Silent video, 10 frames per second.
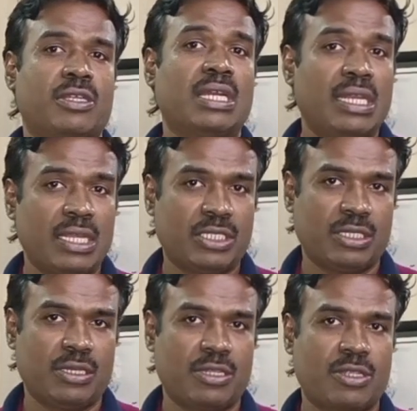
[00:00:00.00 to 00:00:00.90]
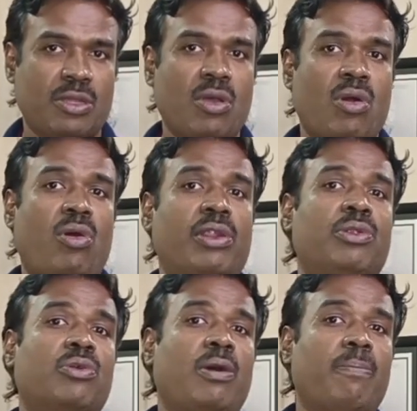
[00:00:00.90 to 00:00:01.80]
conditions or
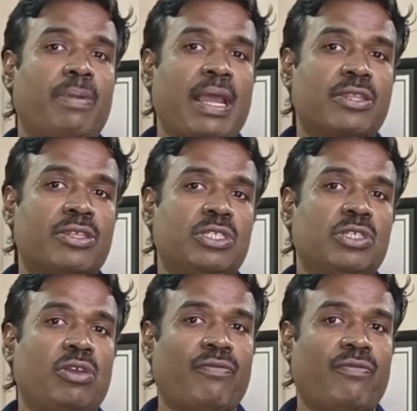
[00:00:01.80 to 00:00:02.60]
due to complexity of